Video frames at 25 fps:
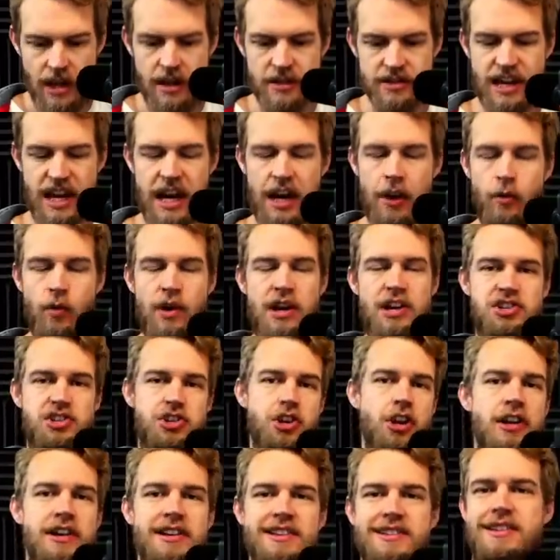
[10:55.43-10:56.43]
It's kind of
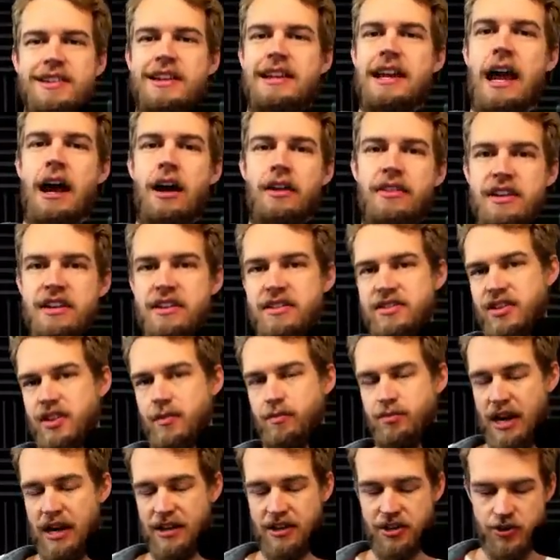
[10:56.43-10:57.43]
reassuring seeing how these
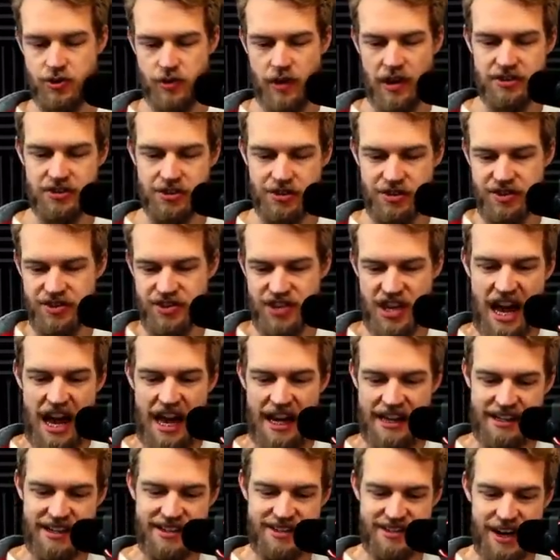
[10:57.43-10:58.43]
practice rounds are
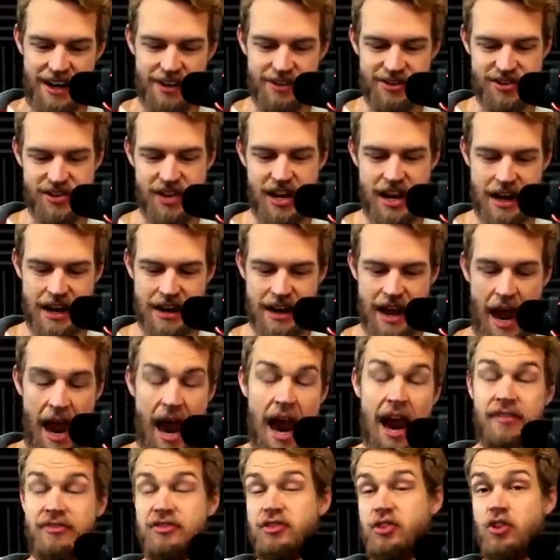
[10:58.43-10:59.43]
designed because they're saying
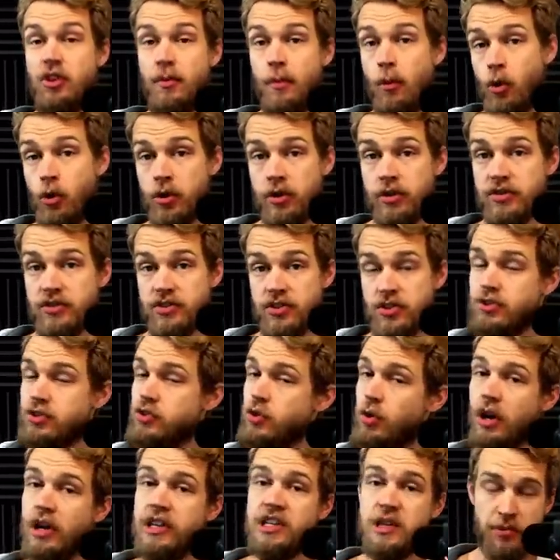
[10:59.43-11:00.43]
after the mortar's
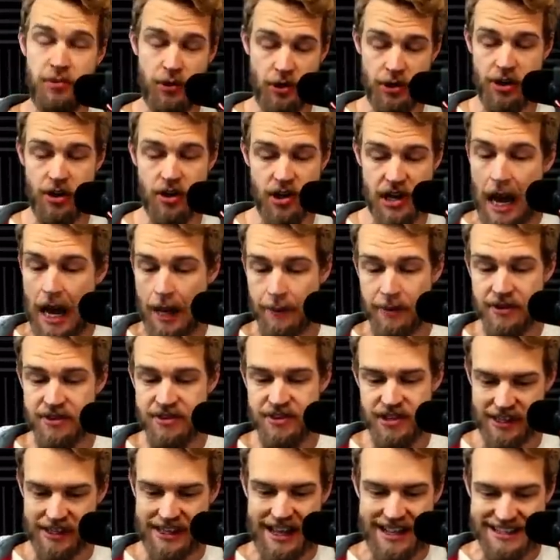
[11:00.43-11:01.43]
destroyed, deploy your goblins.
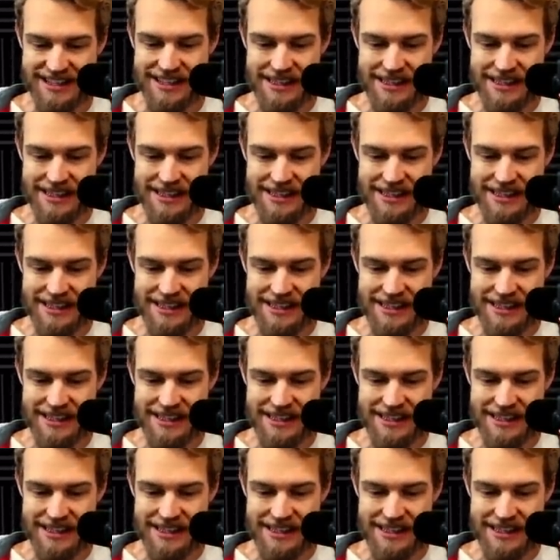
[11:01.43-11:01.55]
Like that's